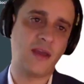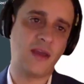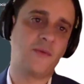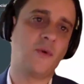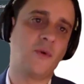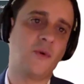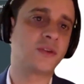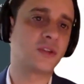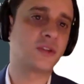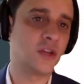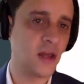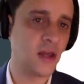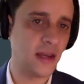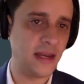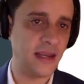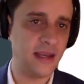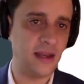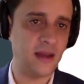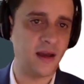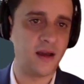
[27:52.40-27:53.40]
well,
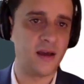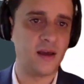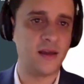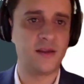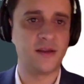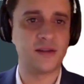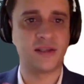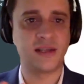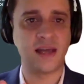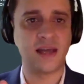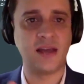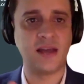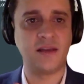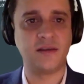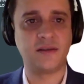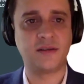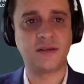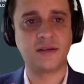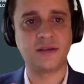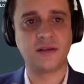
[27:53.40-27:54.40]
certainly I
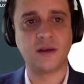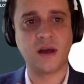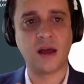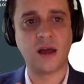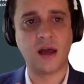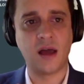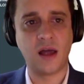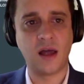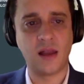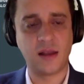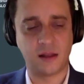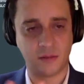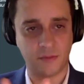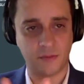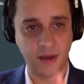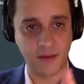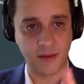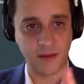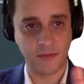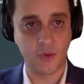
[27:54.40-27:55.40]
understand a little
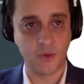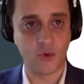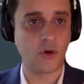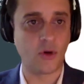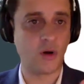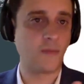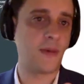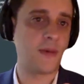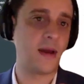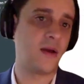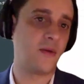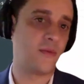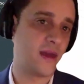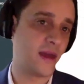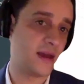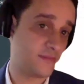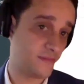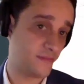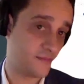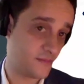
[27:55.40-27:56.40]
bit more about
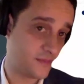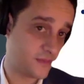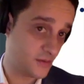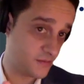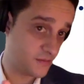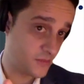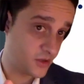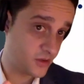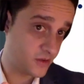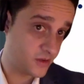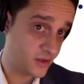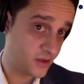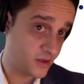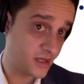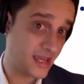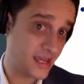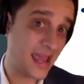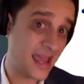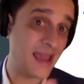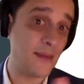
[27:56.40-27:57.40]
that,
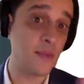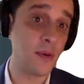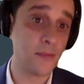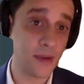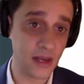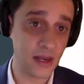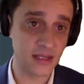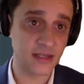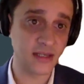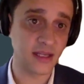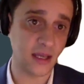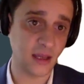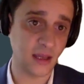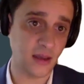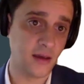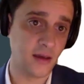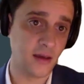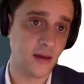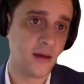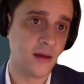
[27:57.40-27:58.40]
the
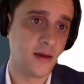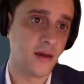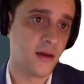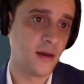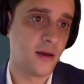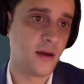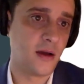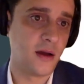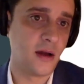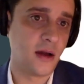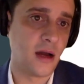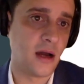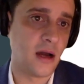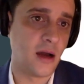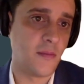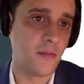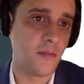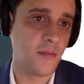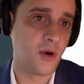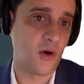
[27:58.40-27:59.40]
capability
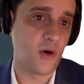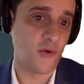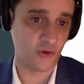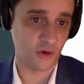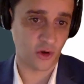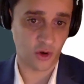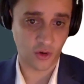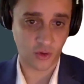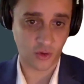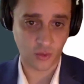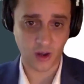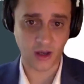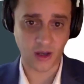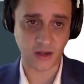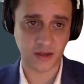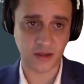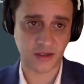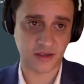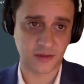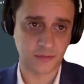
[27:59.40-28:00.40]
of
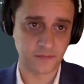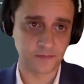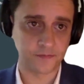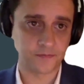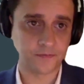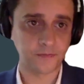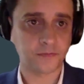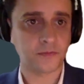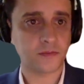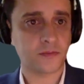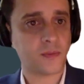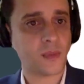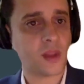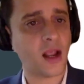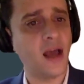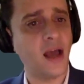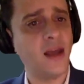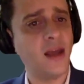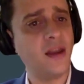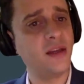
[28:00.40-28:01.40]
Clockworx.
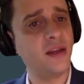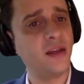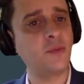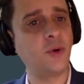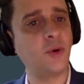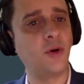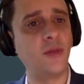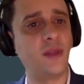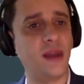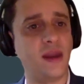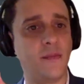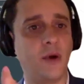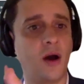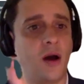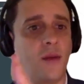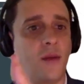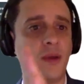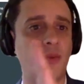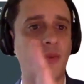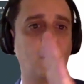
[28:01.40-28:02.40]
And at this point, then it
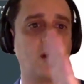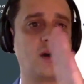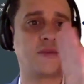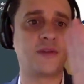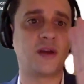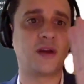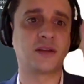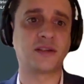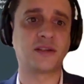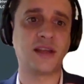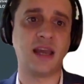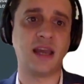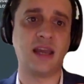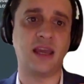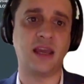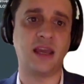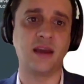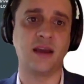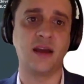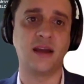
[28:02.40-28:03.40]
might be worth us
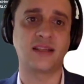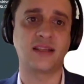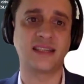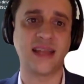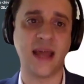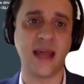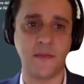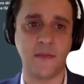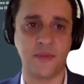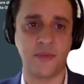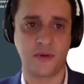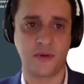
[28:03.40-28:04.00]
taking a step